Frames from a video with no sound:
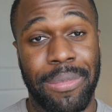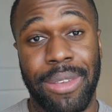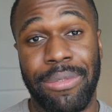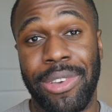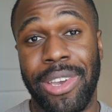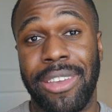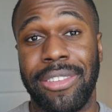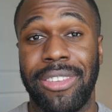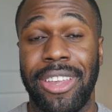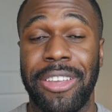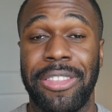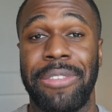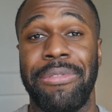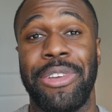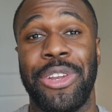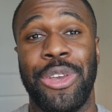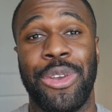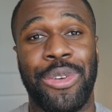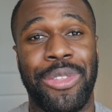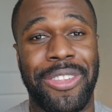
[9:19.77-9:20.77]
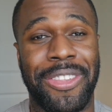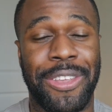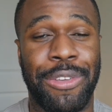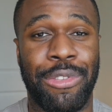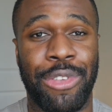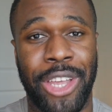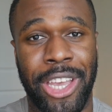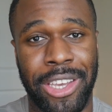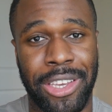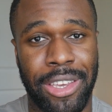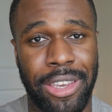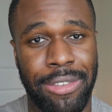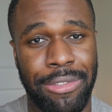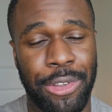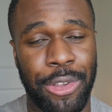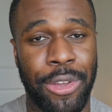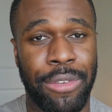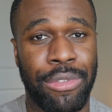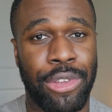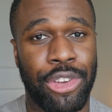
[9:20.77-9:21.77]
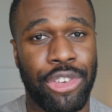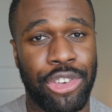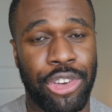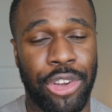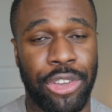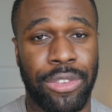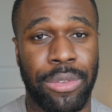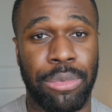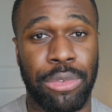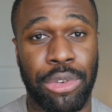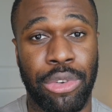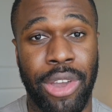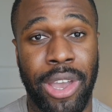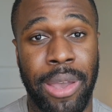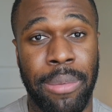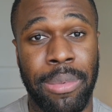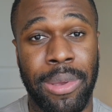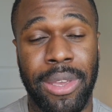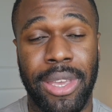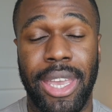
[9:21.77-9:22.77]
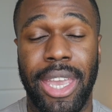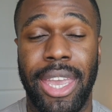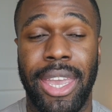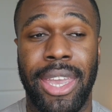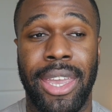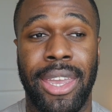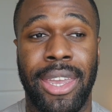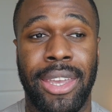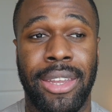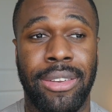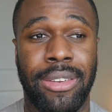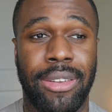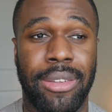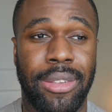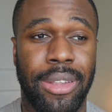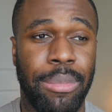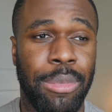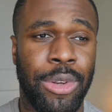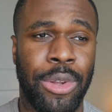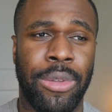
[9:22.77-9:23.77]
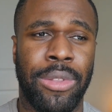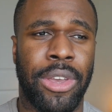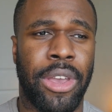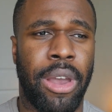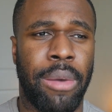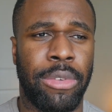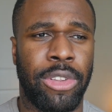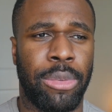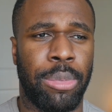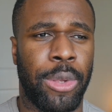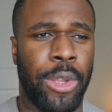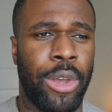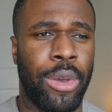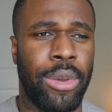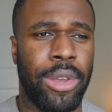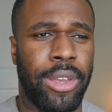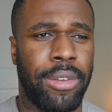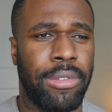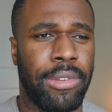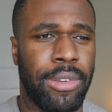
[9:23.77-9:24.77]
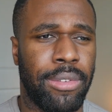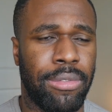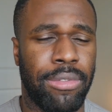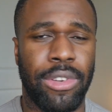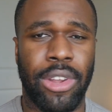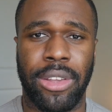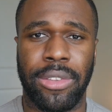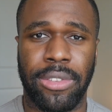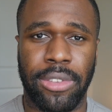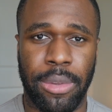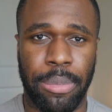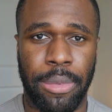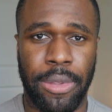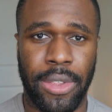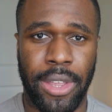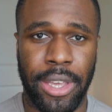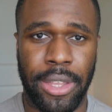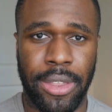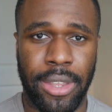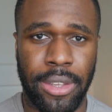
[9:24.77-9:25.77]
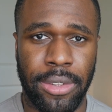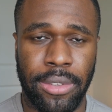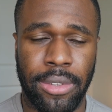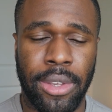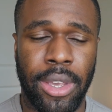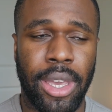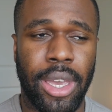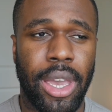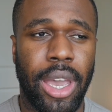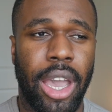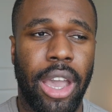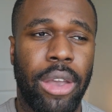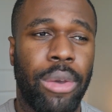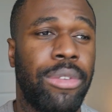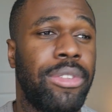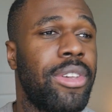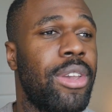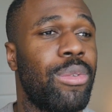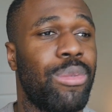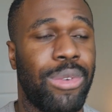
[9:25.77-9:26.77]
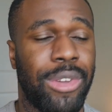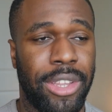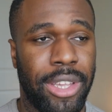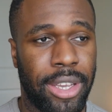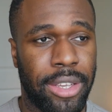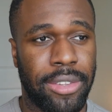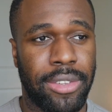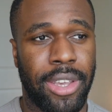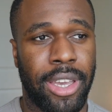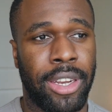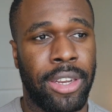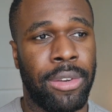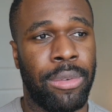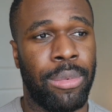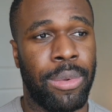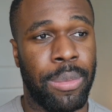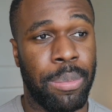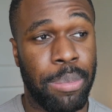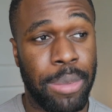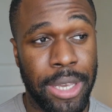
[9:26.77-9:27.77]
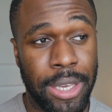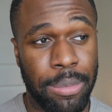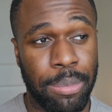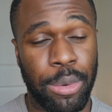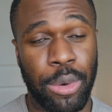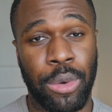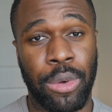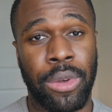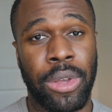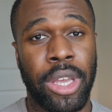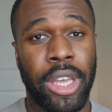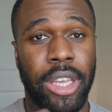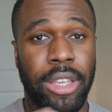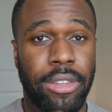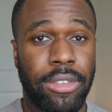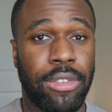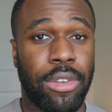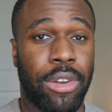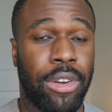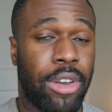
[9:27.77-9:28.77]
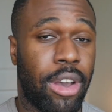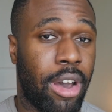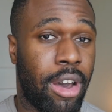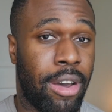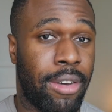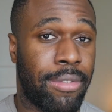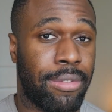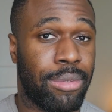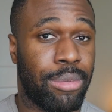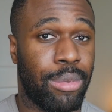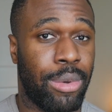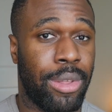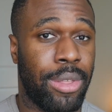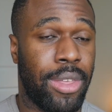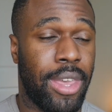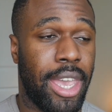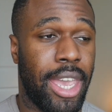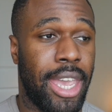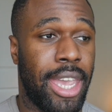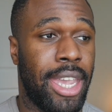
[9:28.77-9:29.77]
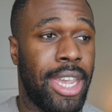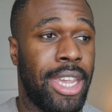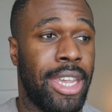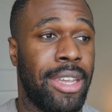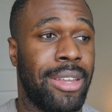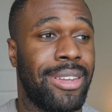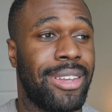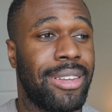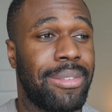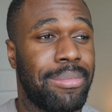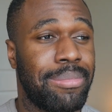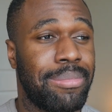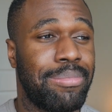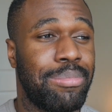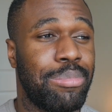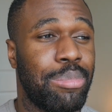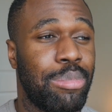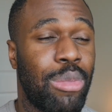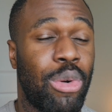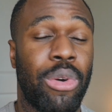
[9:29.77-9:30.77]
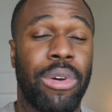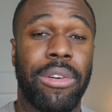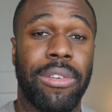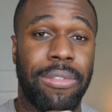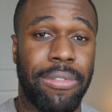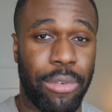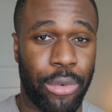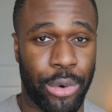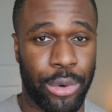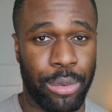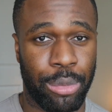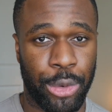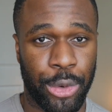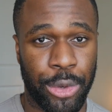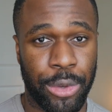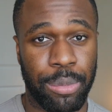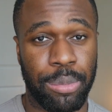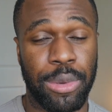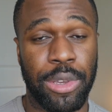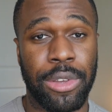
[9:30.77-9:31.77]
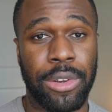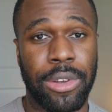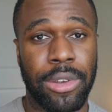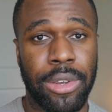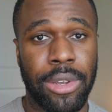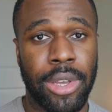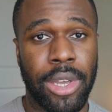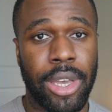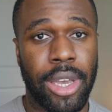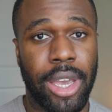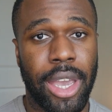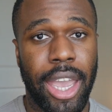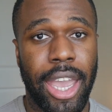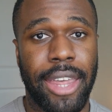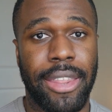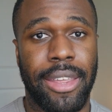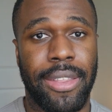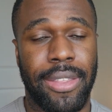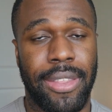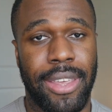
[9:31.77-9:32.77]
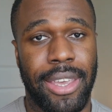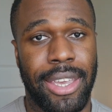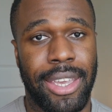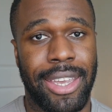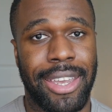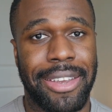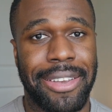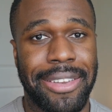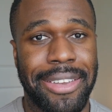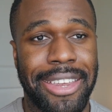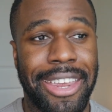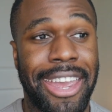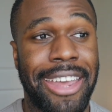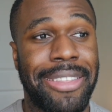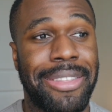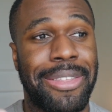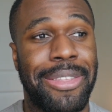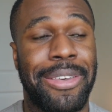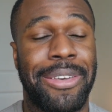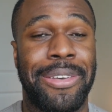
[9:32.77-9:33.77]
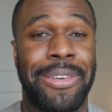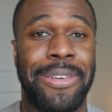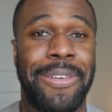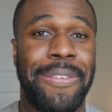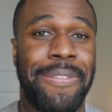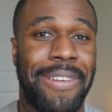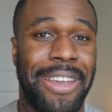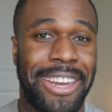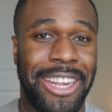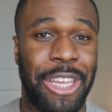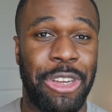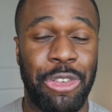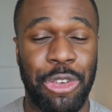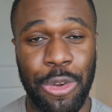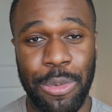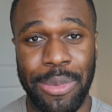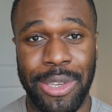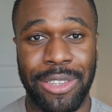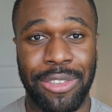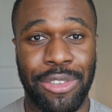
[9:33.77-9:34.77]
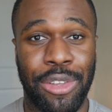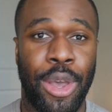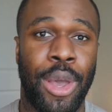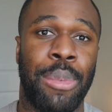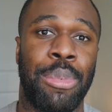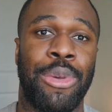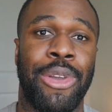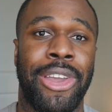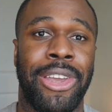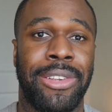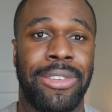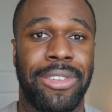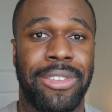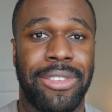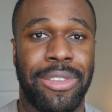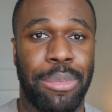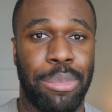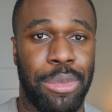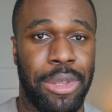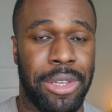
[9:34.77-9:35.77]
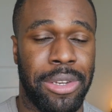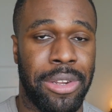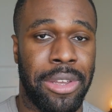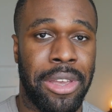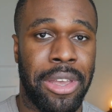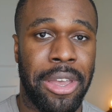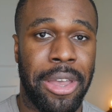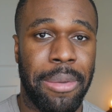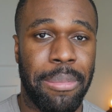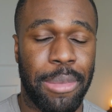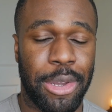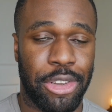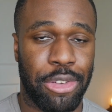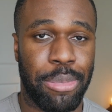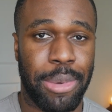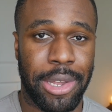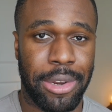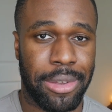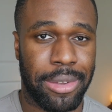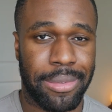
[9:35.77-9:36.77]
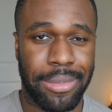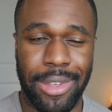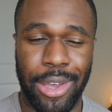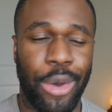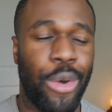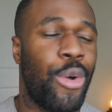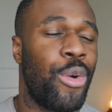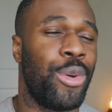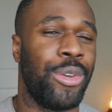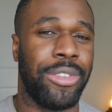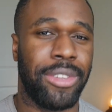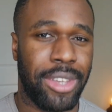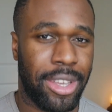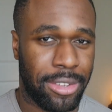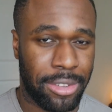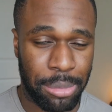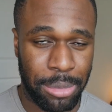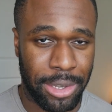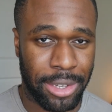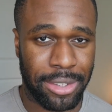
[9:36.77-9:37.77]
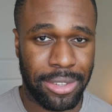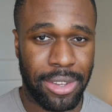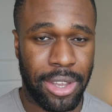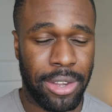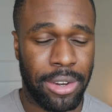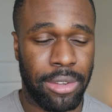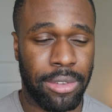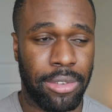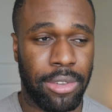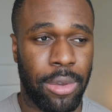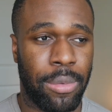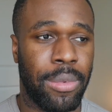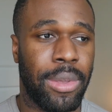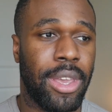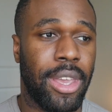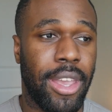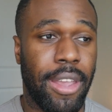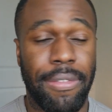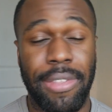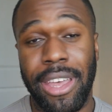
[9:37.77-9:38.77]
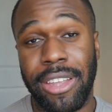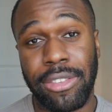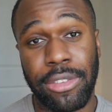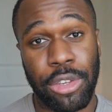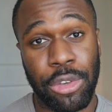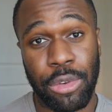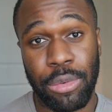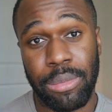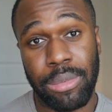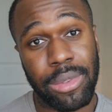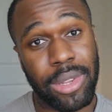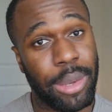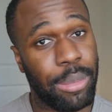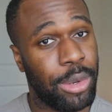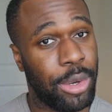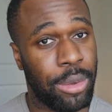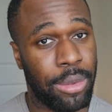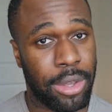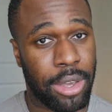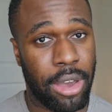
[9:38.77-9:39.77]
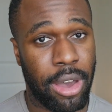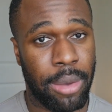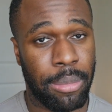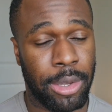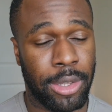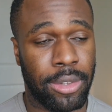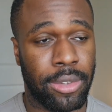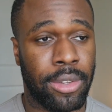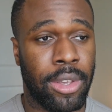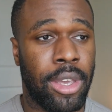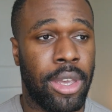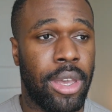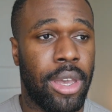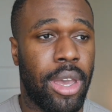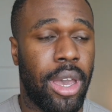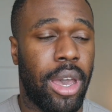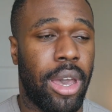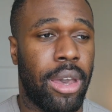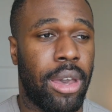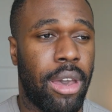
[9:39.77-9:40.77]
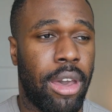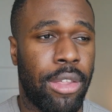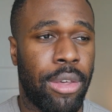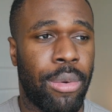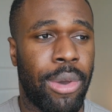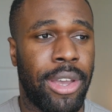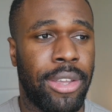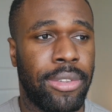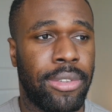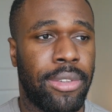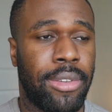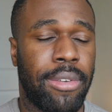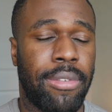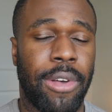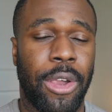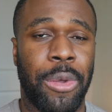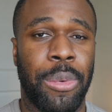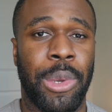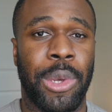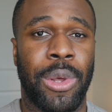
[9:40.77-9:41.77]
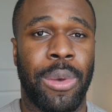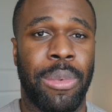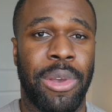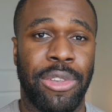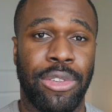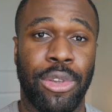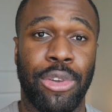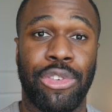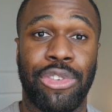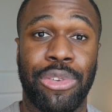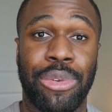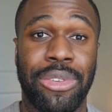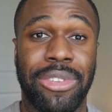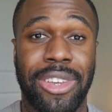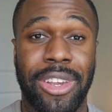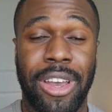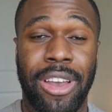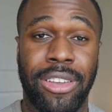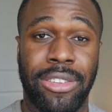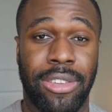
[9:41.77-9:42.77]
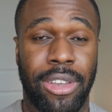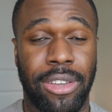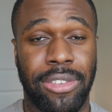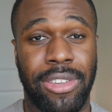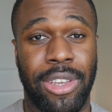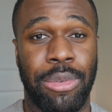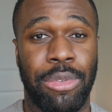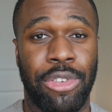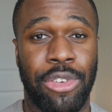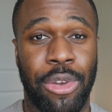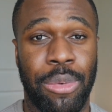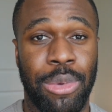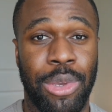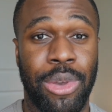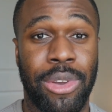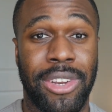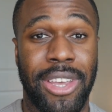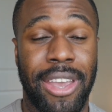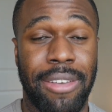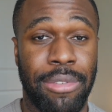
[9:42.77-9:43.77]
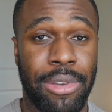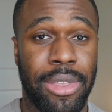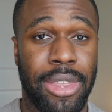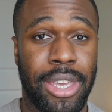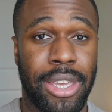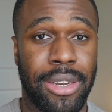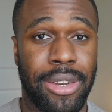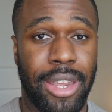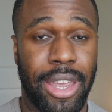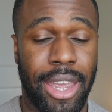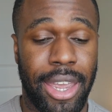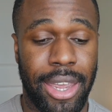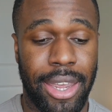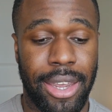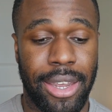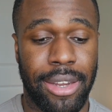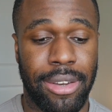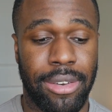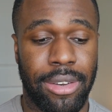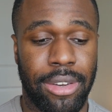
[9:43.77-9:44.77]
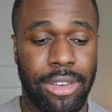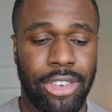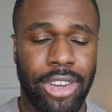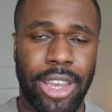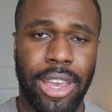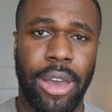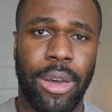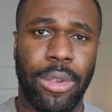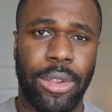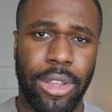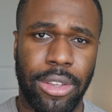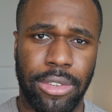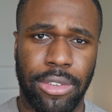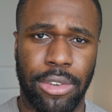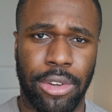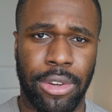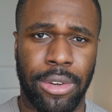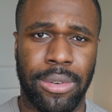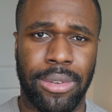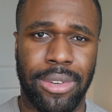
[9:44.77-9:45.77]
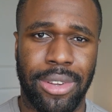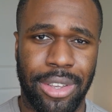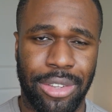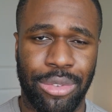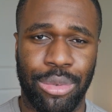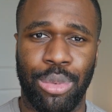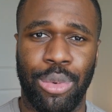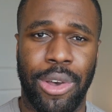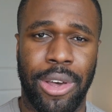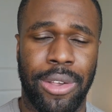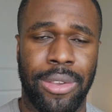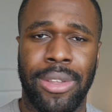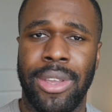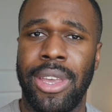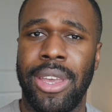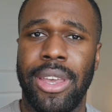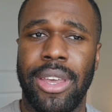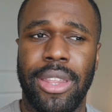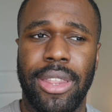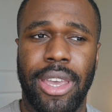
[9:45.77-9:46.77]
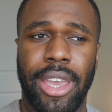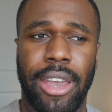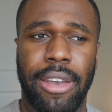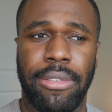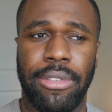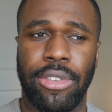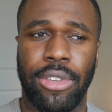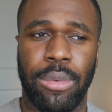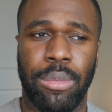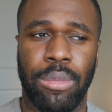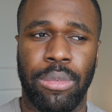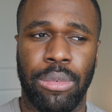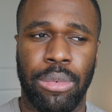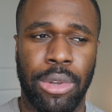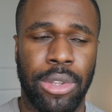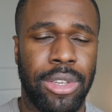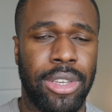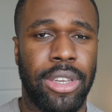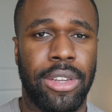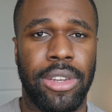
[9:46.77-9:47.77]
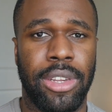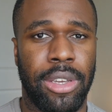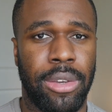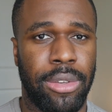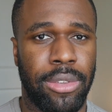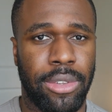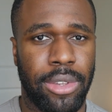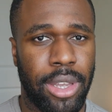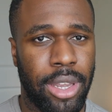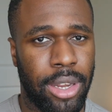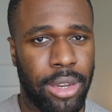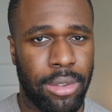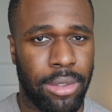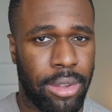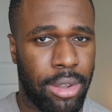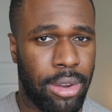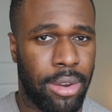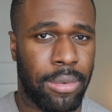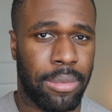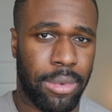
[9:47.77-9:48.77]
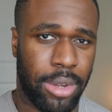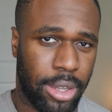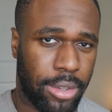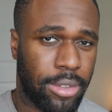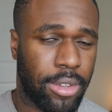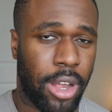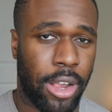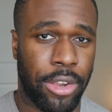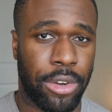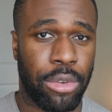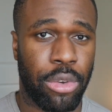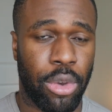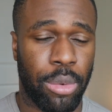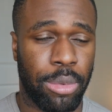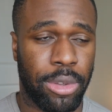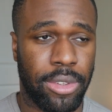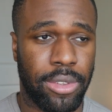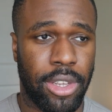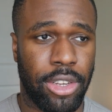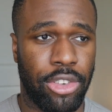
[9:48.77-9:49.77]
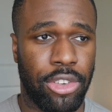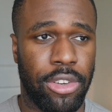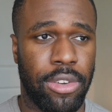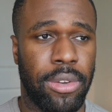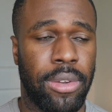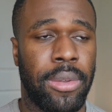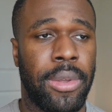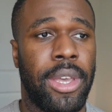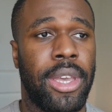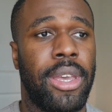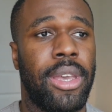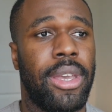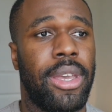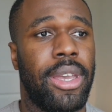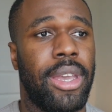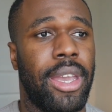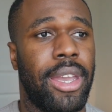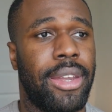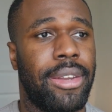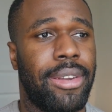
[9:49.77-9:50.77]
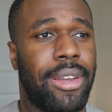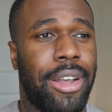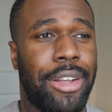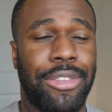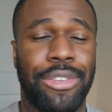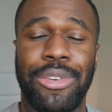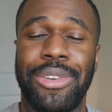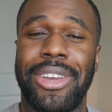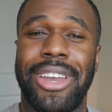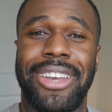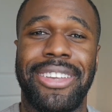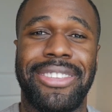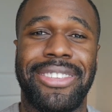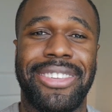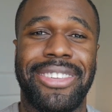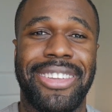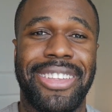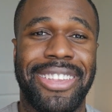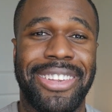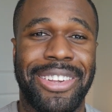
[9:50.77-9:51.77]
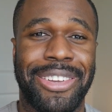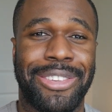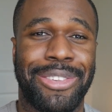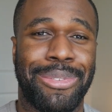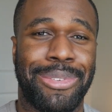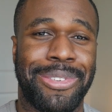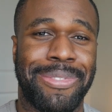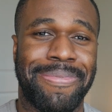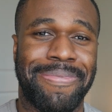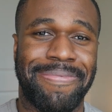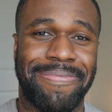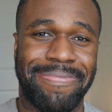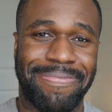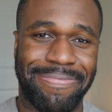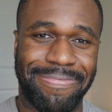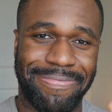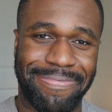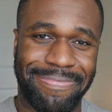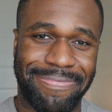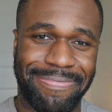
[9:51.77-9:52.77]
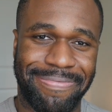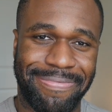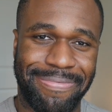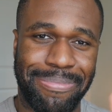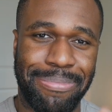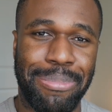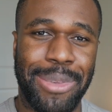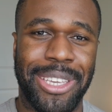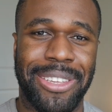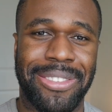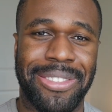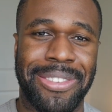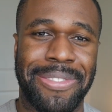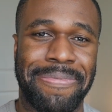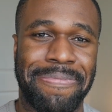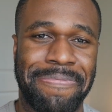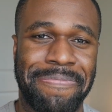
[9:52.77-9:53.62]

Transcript: if you guys liked the video, then leave a like. If you loved it, share, subscribe, and let me know in the comments below if you've done something like this. I always get really excited when people start off with a more affordable computer and then they get the financial means to upgrade to something much better. That always gets me excited. So if that's you, let me know in the comments. Uh, otherwise, follow me on all my socials at Oz Talks H W on everything, and check out Lustre as well. They have some really good deals and they're a solid Chrome extension. And I'll see you guys in the next one. Peace.